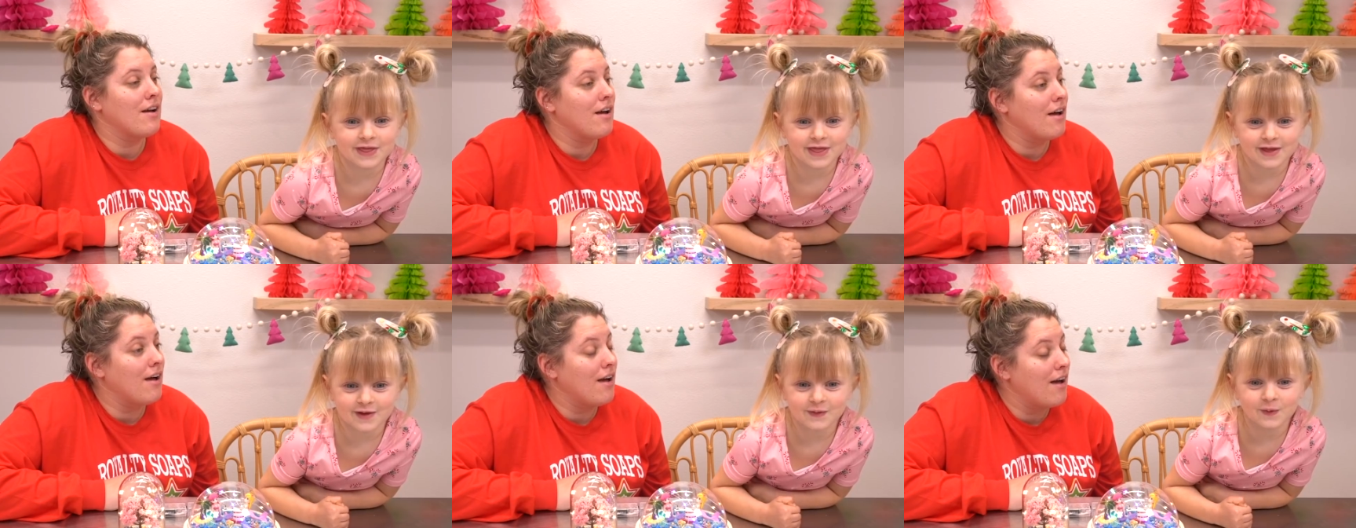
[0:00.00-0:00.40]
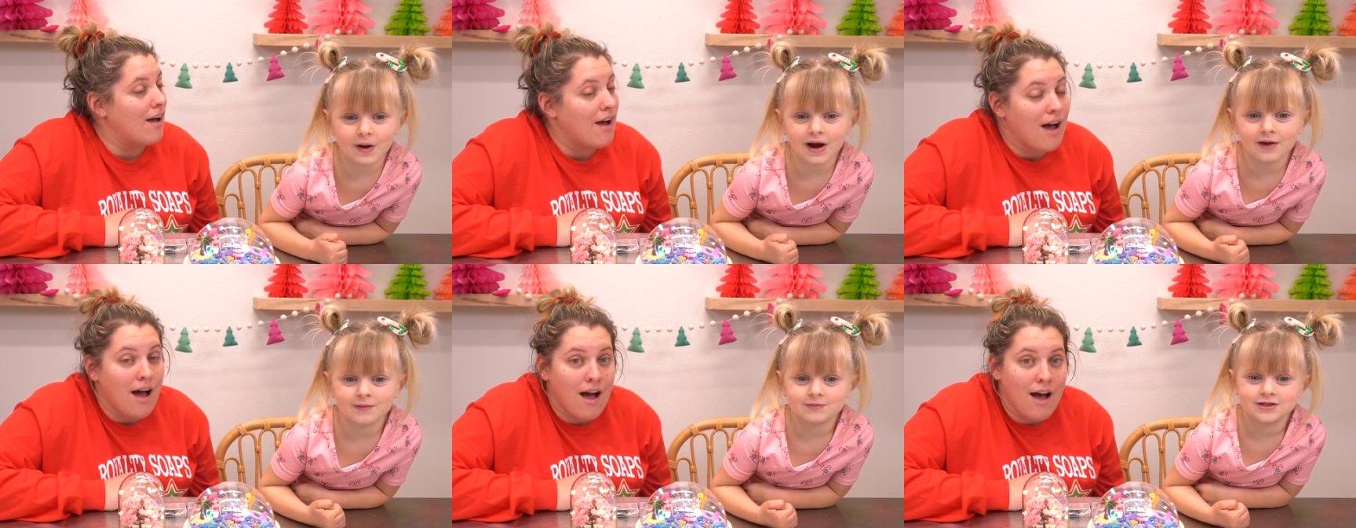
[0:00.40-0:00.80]

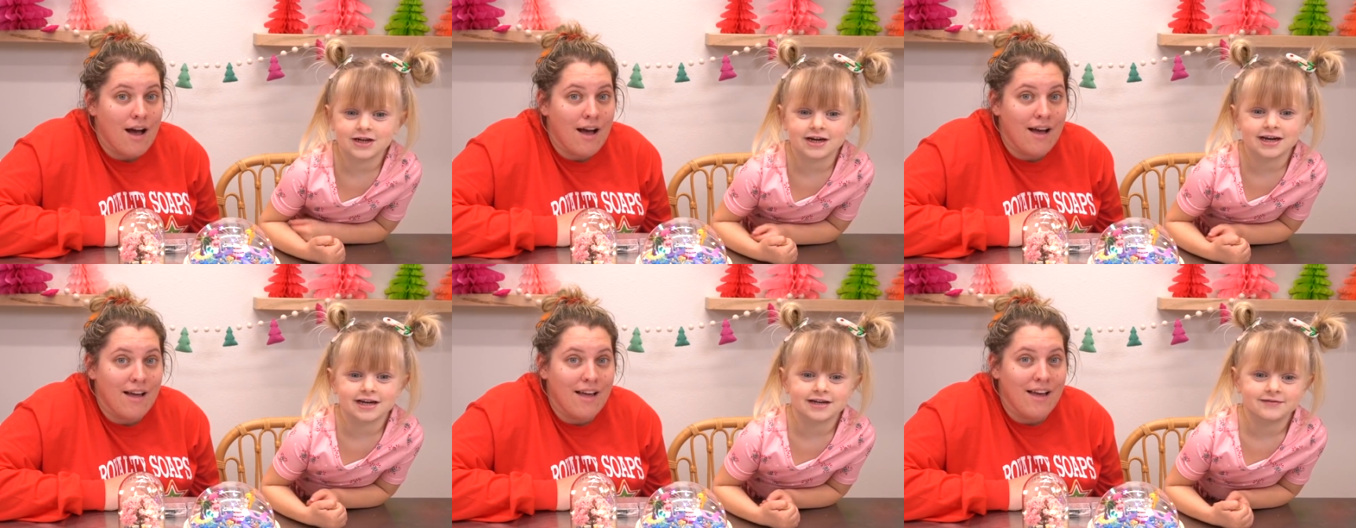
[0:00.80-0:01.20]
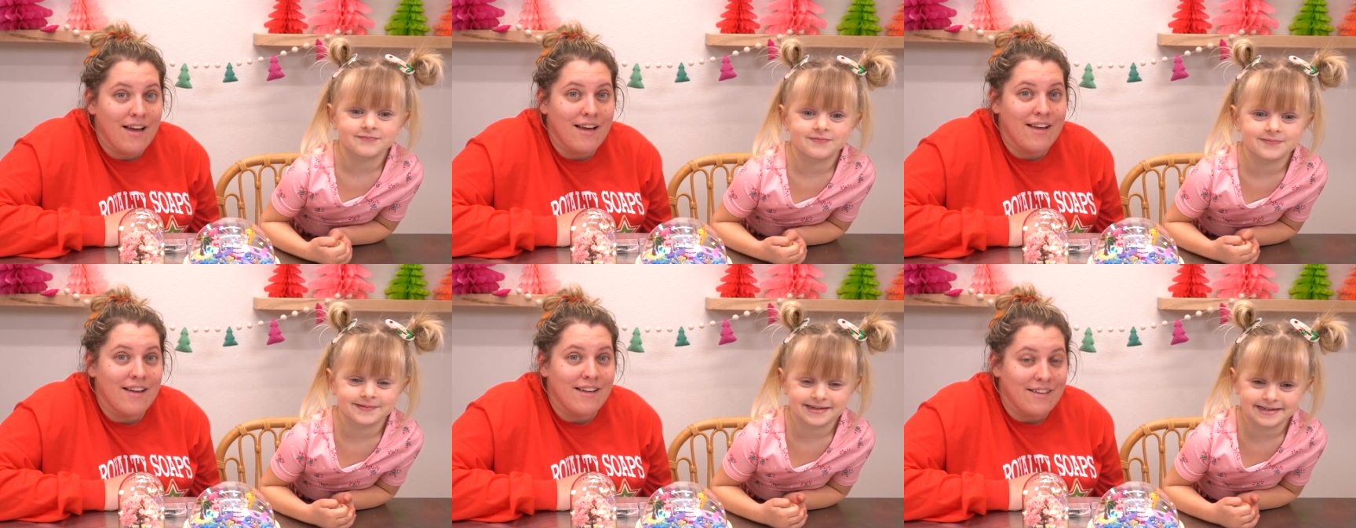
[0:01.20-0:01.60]
Speaker 1: Subscribe to
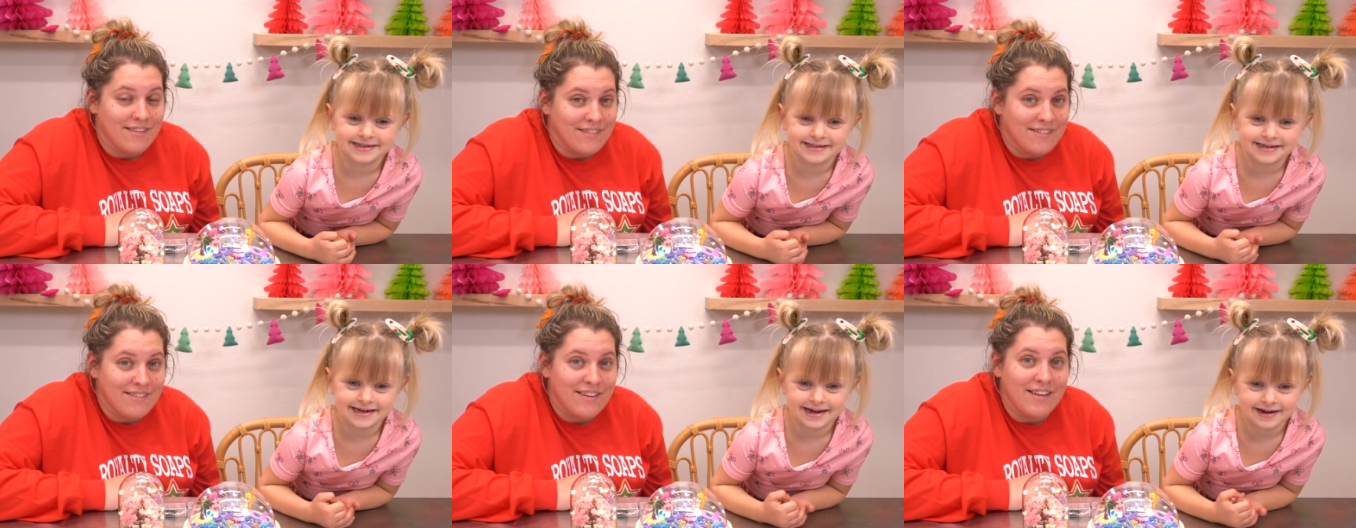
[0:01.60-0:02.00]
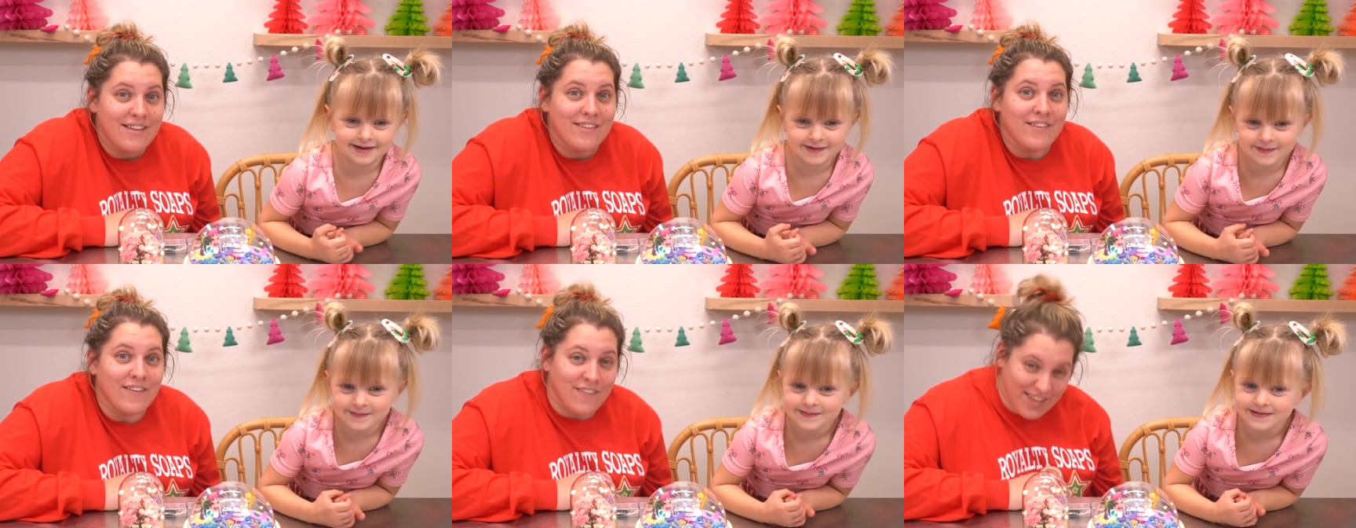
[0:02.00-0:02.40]
the
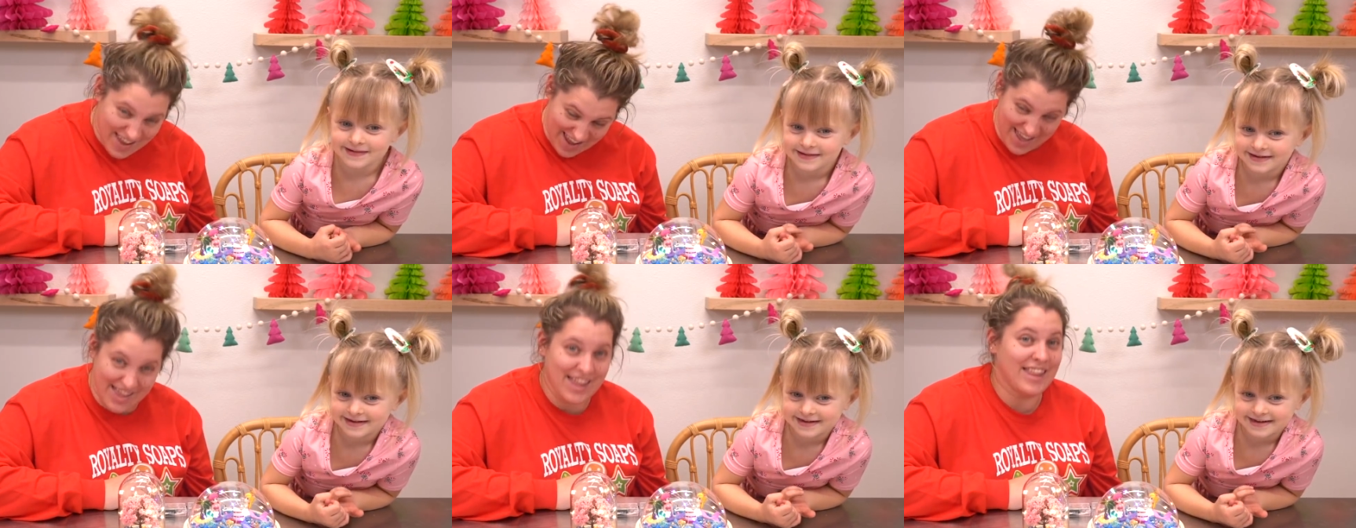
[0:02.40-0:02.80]
channel.